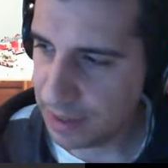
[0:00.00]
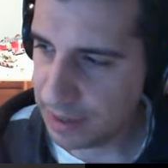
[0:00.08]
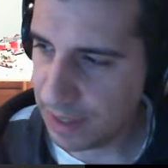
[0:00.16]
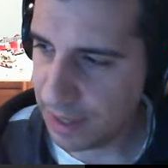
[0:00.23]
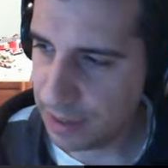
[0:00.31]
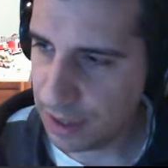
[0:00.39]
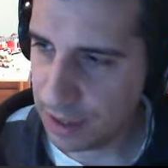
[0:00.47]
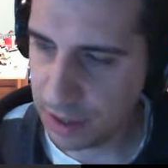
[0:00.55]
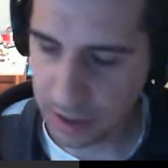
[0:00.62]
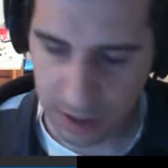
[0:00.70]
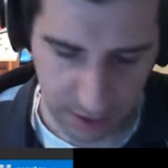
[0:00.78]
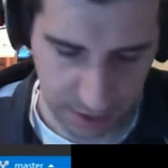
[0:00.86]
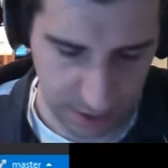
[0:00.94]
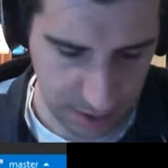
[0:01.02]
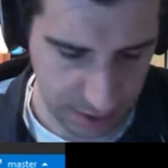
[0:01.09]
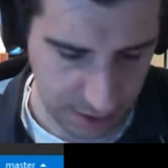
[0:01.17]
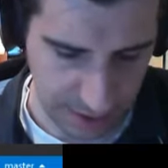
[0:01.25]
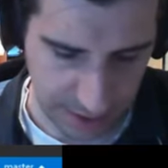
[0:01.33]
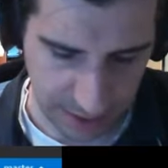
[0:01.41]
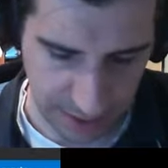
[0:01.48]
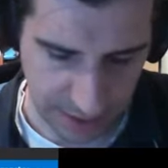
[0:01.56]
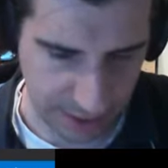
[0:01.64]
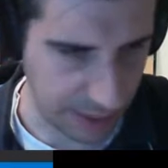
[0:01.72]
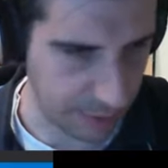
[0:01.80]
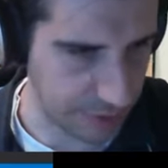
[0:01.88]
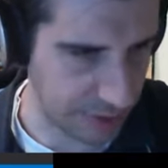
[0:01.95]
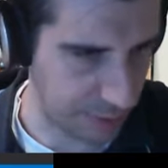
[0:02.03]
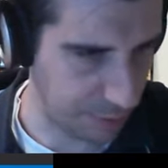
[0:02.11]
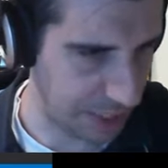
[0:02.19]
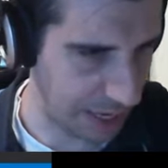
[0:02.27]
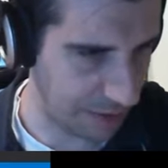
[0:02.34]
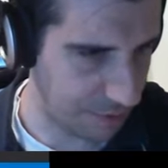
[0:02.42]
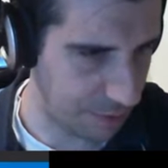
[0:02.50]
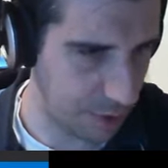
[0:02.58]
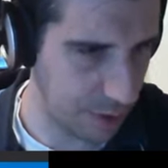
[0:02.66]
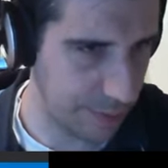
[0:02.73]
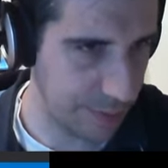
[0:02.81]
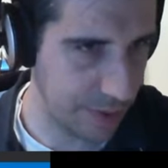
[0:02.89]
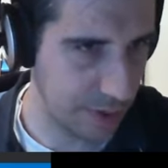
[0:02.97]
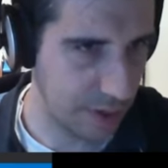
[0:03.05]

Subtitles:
dialog, and I think that was in platform.